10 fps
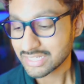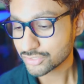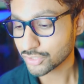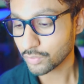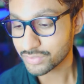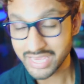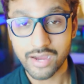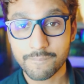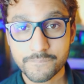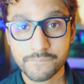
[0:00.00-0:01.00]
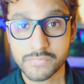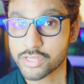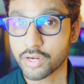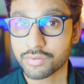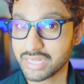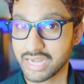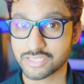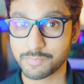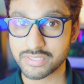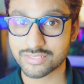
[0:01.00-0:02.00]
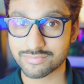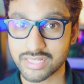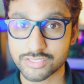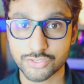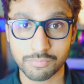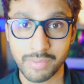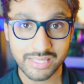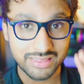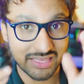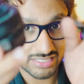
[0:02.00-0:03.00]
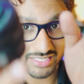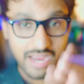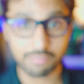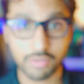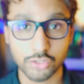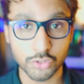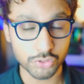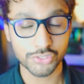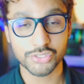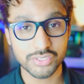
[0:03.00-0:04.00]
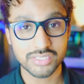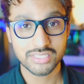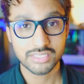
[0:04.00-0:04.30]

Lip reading: So yeah, you don't need an expensive lens to make this camera look good.